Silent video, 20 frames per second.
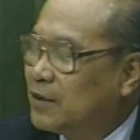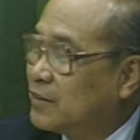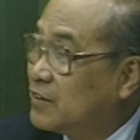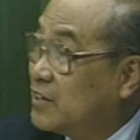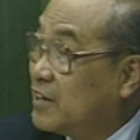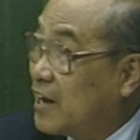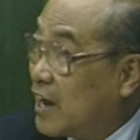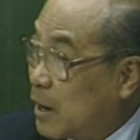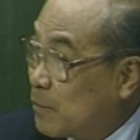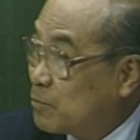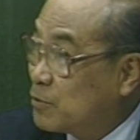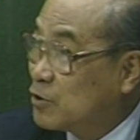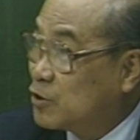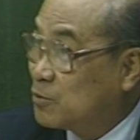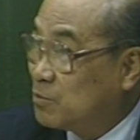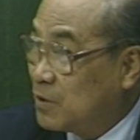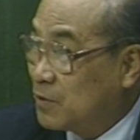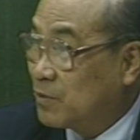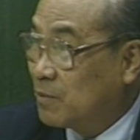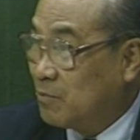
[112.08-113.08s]
And he happened
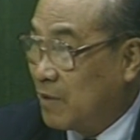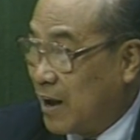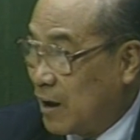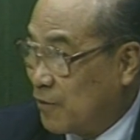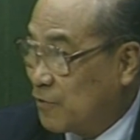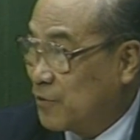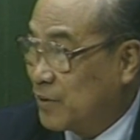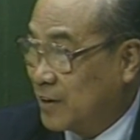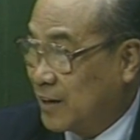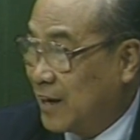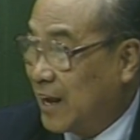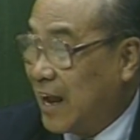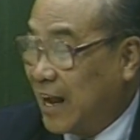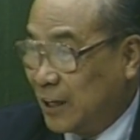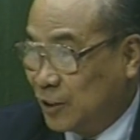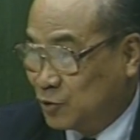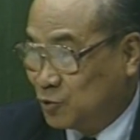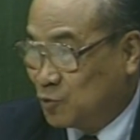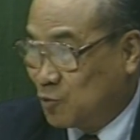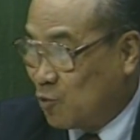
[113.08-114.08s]
to be from Africa
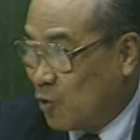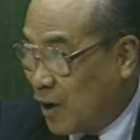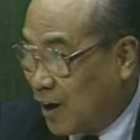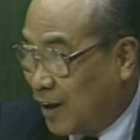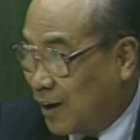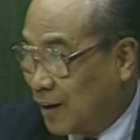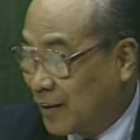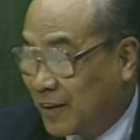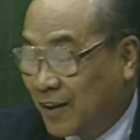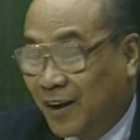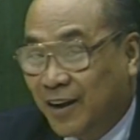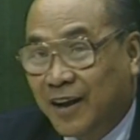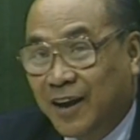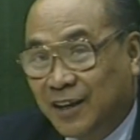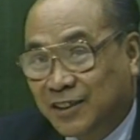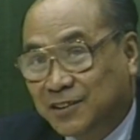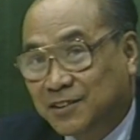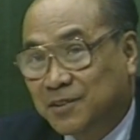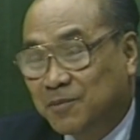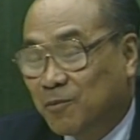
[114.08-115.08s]
as well. And I
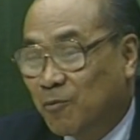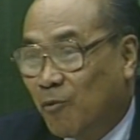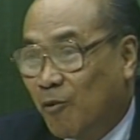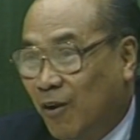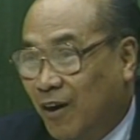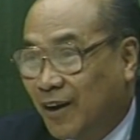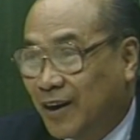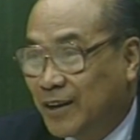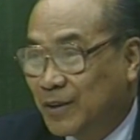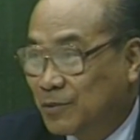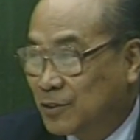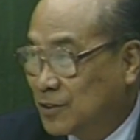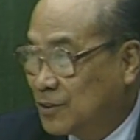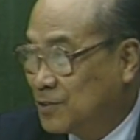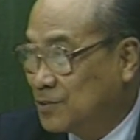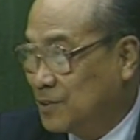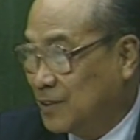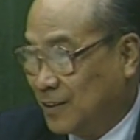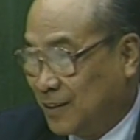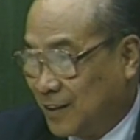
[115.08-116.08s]
asked him why he was
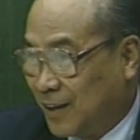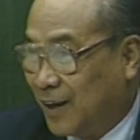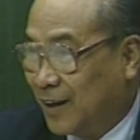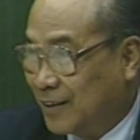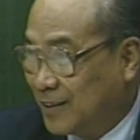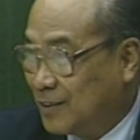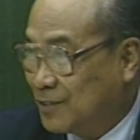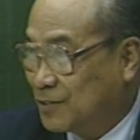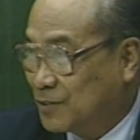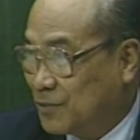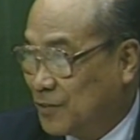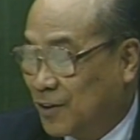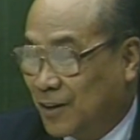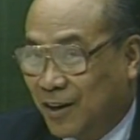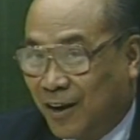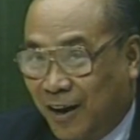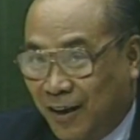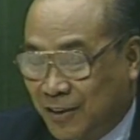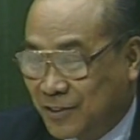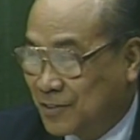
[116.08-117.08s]
doing that, and he was
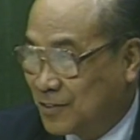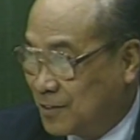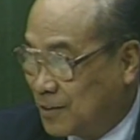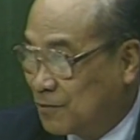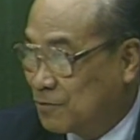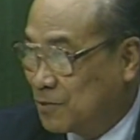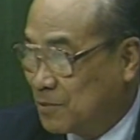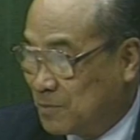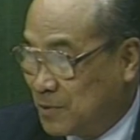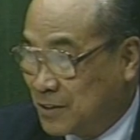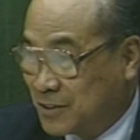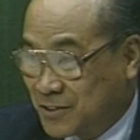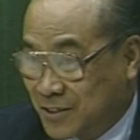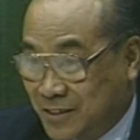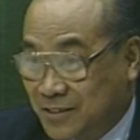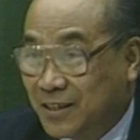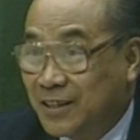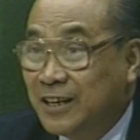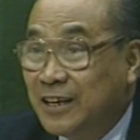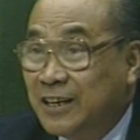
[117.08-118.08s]
very honest enough with me. He
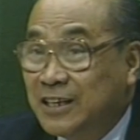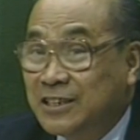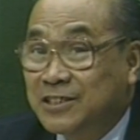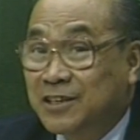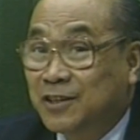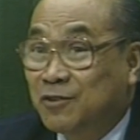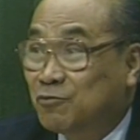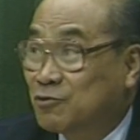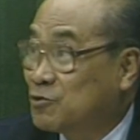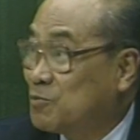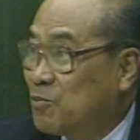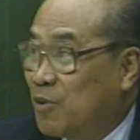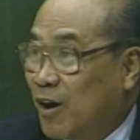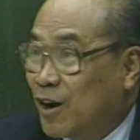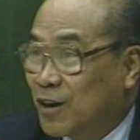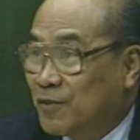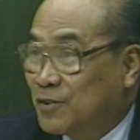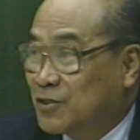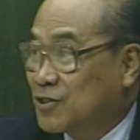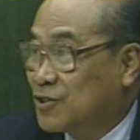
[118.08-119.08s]
said, he said it was
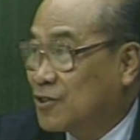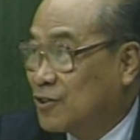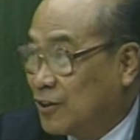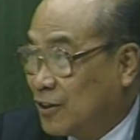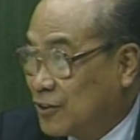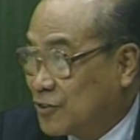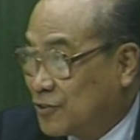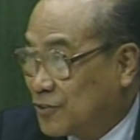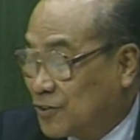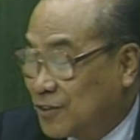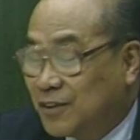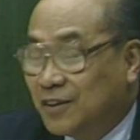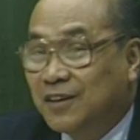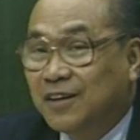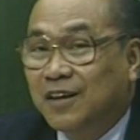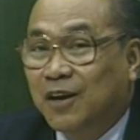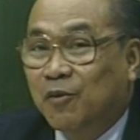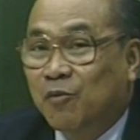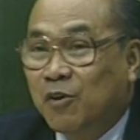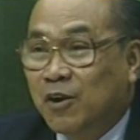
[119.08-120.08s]
part of his culture,
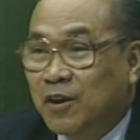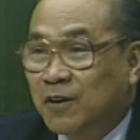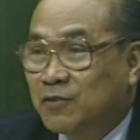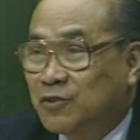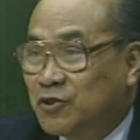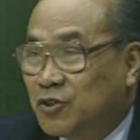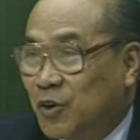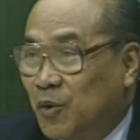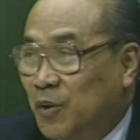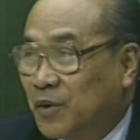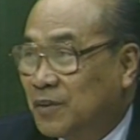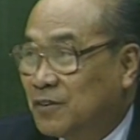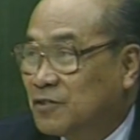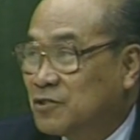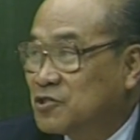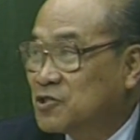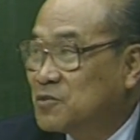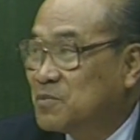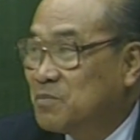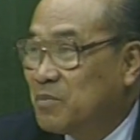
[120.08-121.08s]
a way of
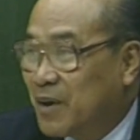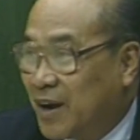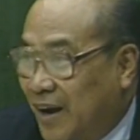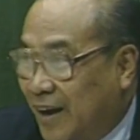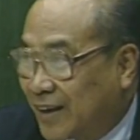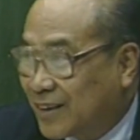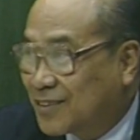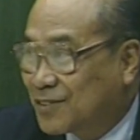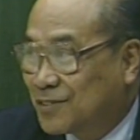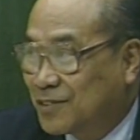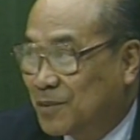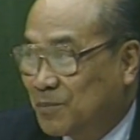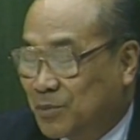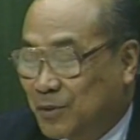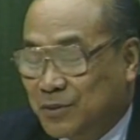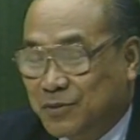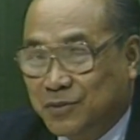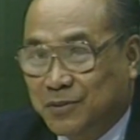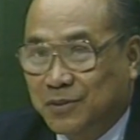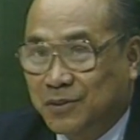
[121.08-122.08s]
showing respect to the
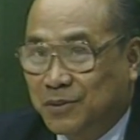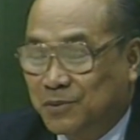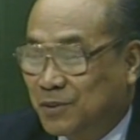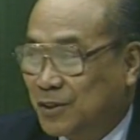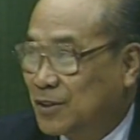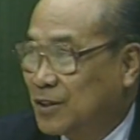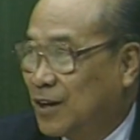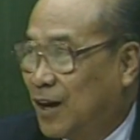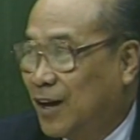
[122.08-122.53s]
person you were